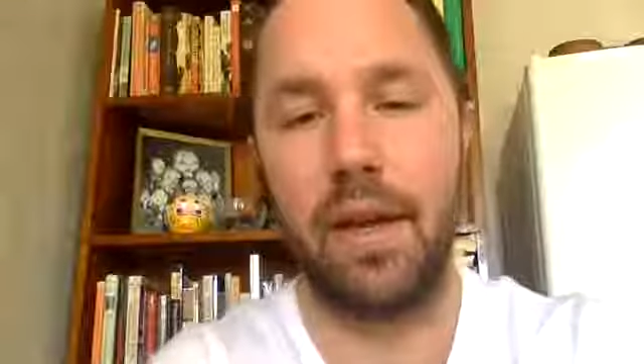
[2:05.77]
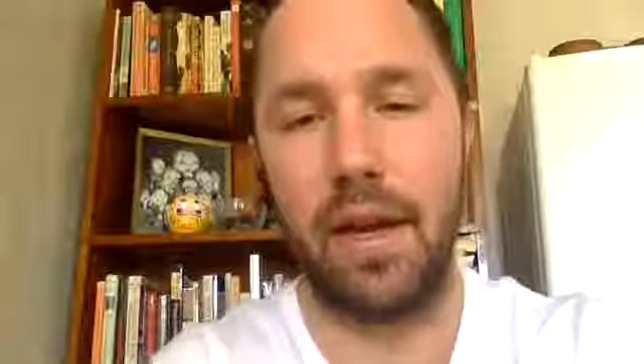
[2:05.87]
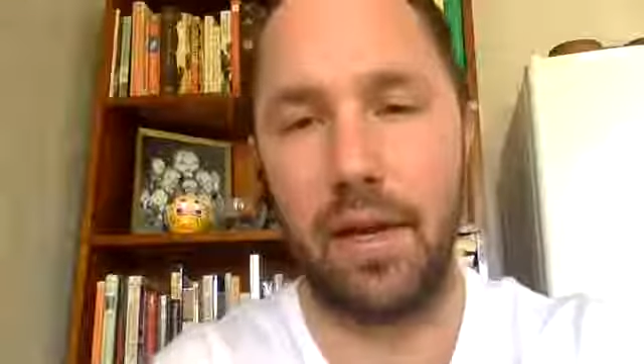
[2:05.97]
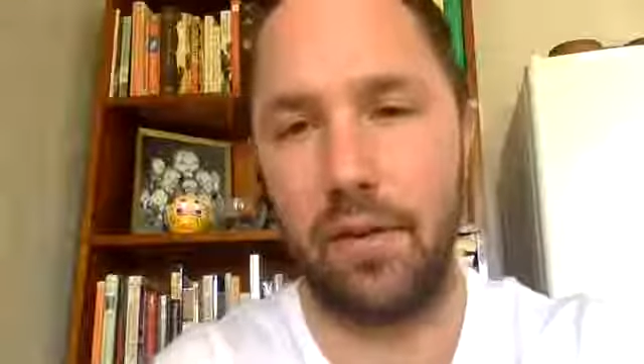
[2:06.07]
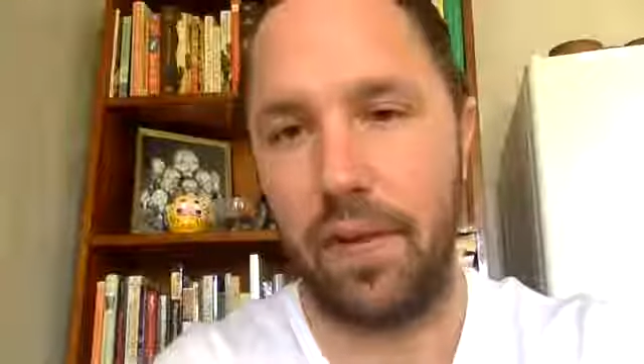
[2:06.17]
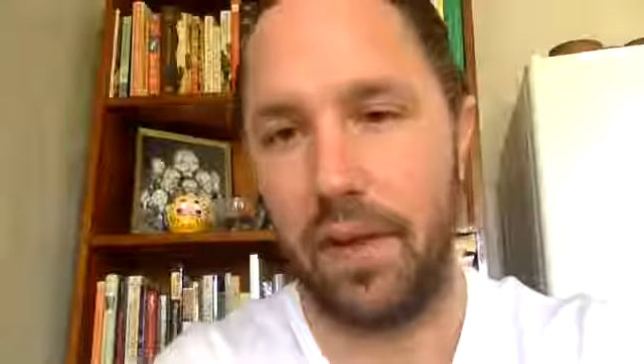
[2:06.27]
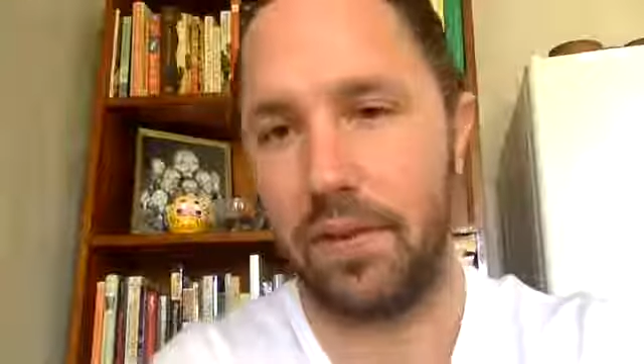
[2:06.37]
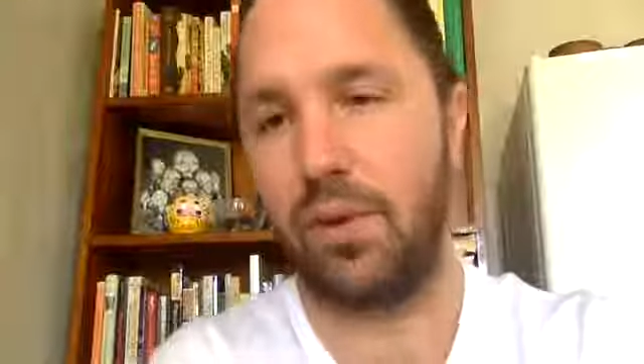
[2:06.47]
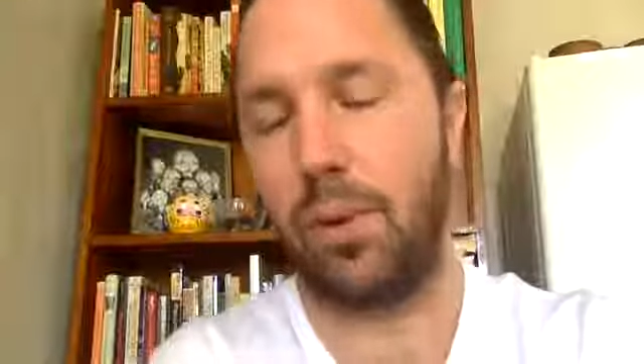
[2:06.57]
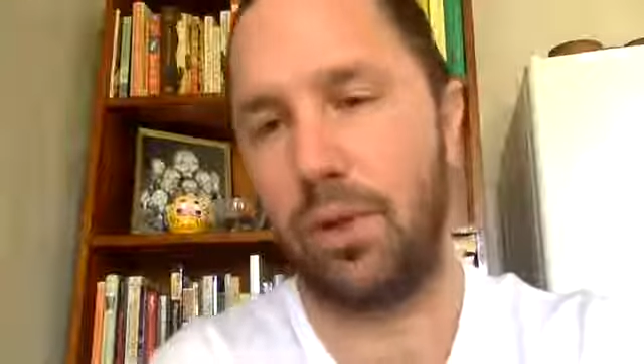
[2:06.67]
Ayurveda
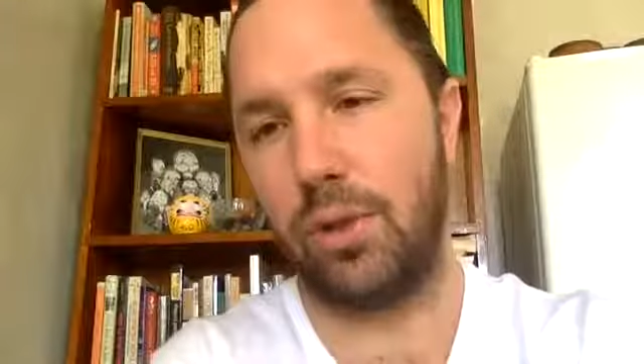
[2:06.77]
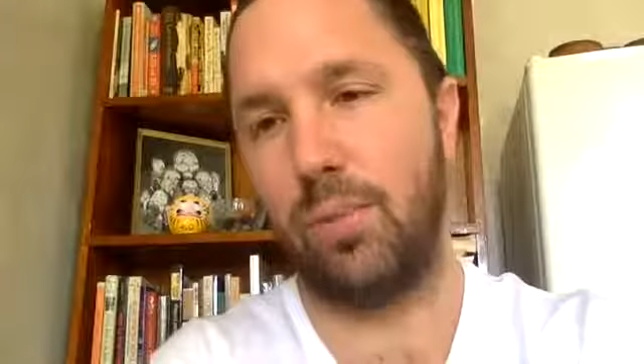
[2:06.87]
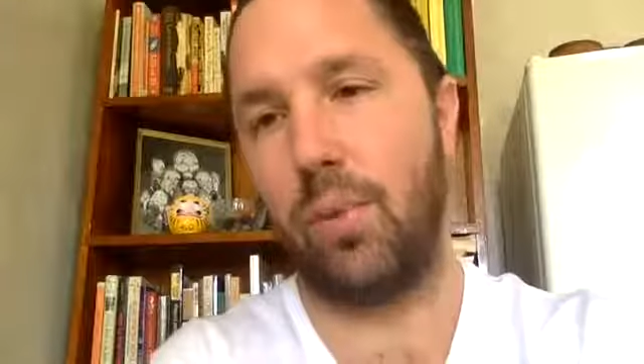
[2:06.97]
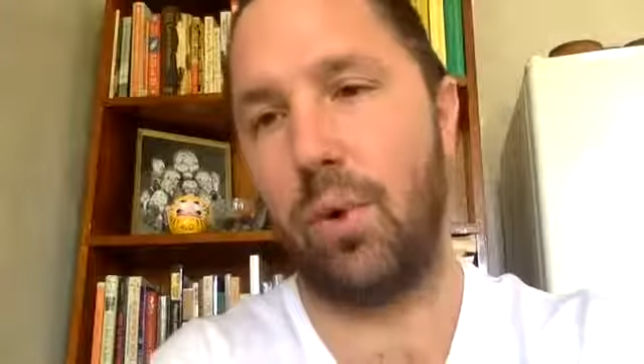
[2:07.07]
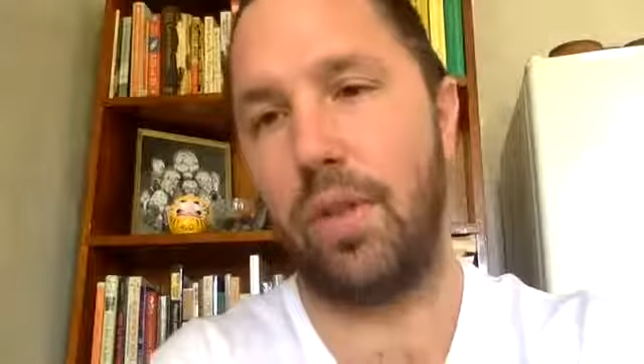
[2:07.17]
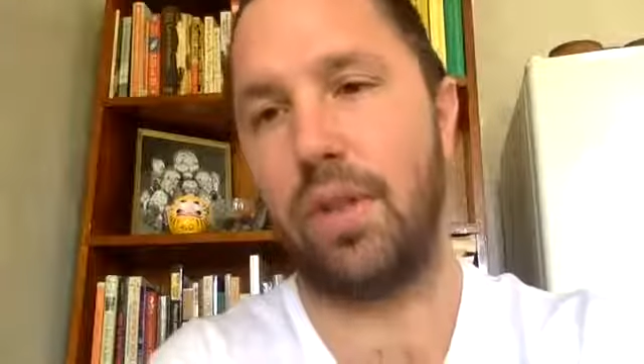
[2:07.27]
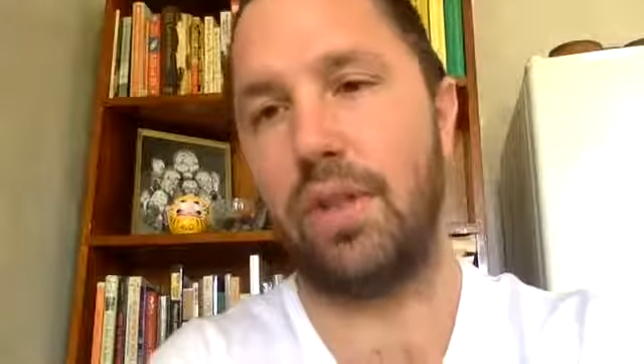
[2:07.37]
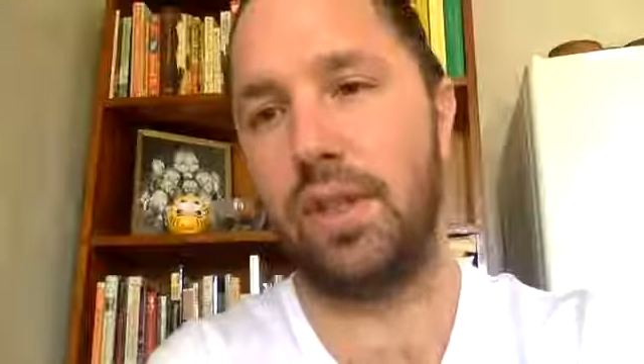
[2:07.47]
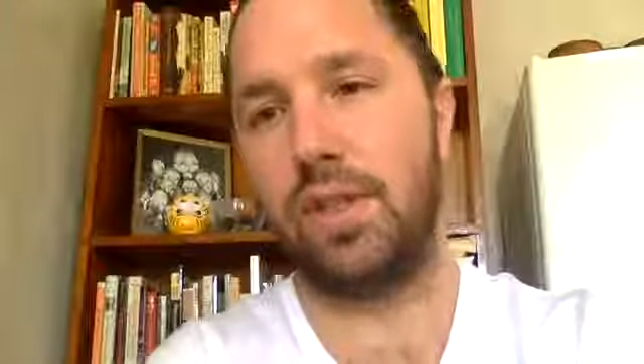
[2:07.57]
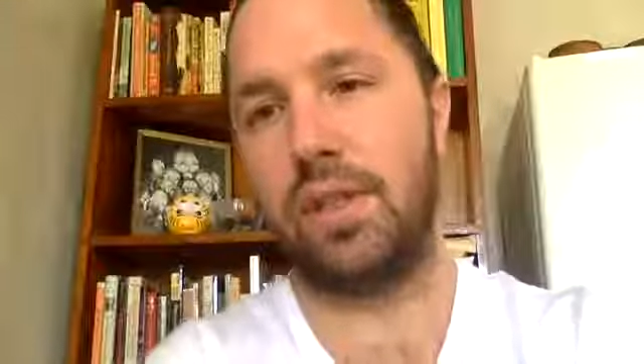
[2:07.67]
is so much more than
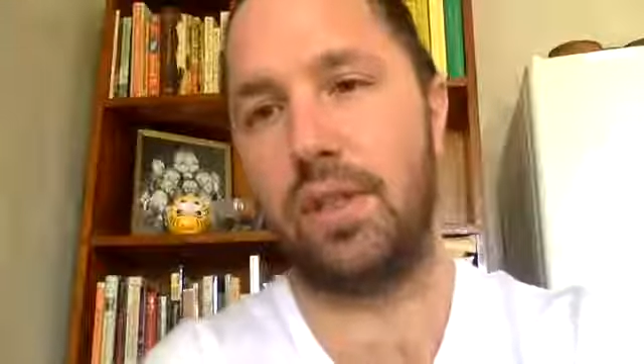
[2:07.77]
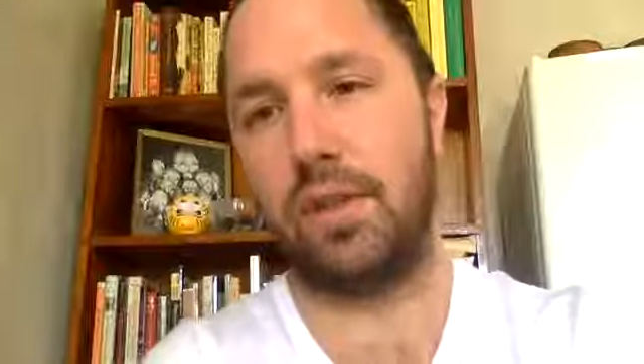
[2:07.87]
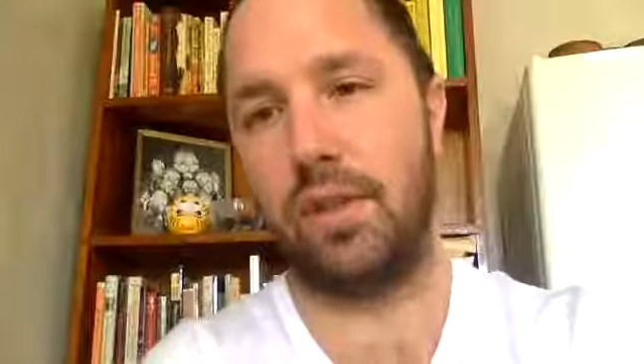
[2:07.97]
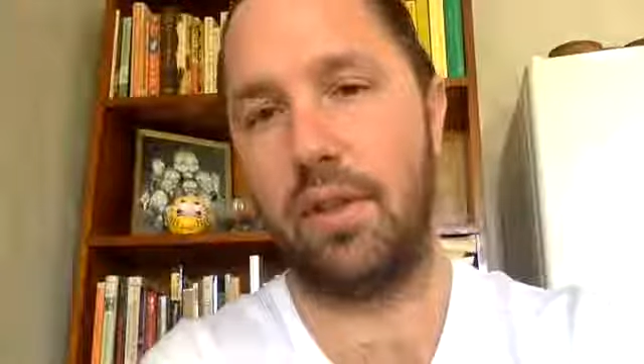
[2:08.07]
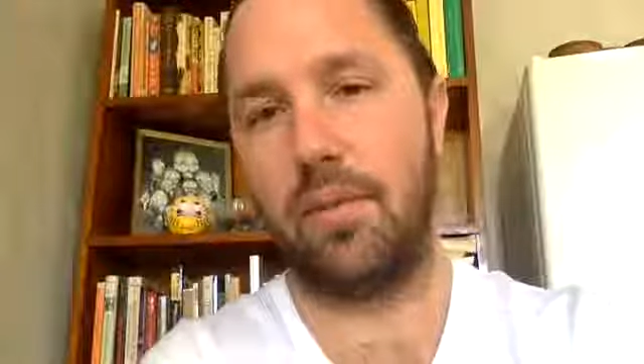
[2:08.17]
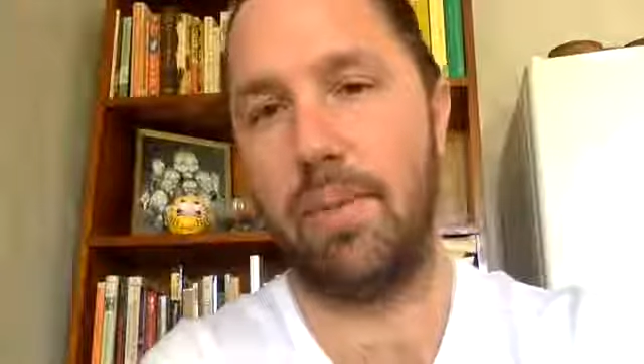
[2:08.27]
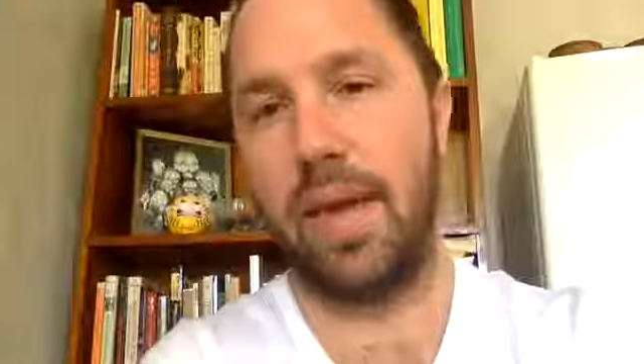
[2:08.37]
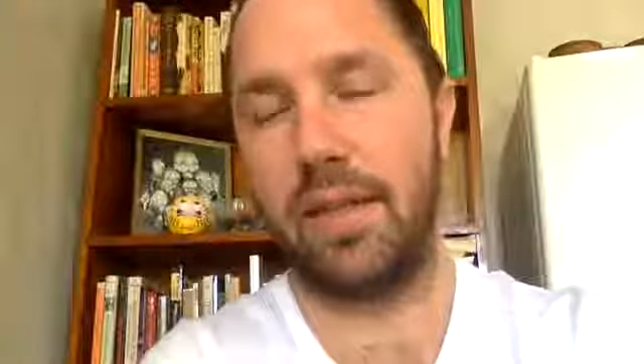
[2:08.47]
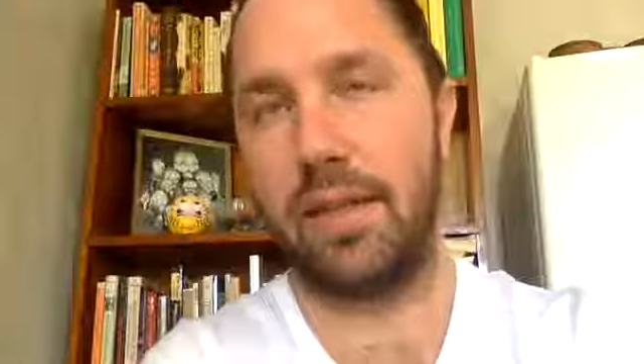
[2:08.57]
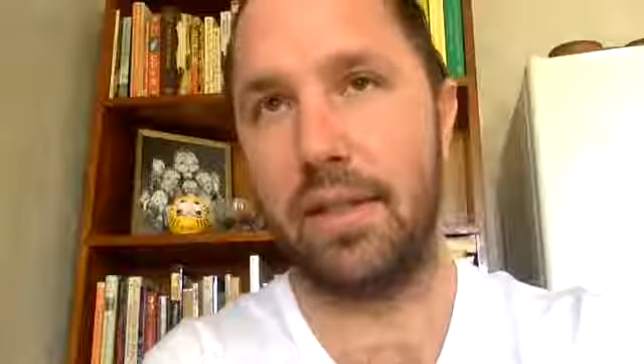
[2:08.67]
just
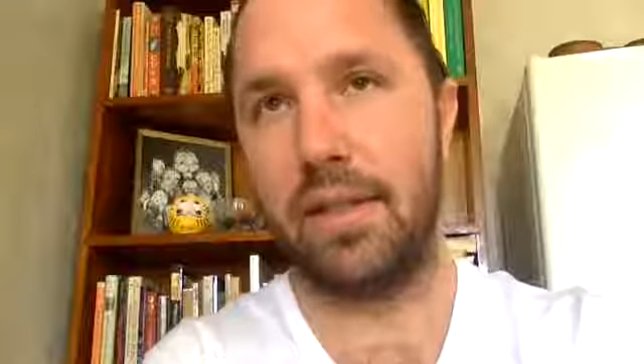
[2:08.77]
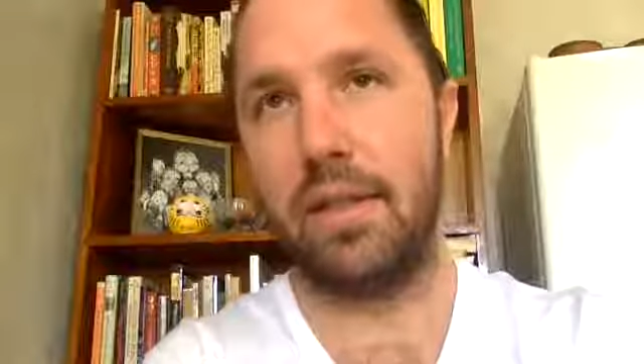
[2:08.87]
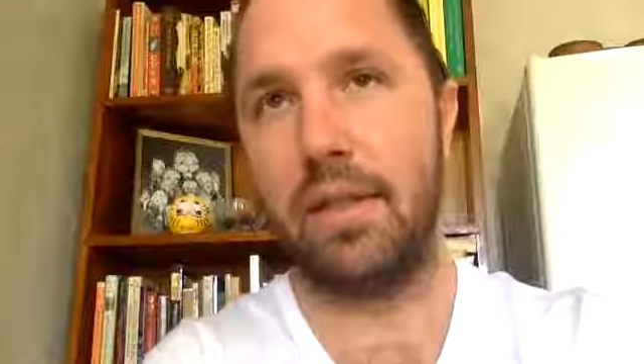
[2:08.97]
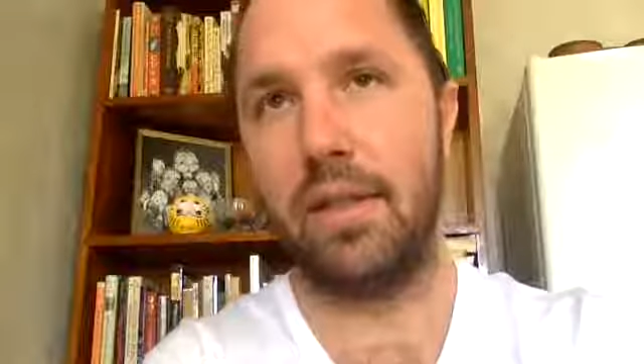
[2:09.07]
medicine.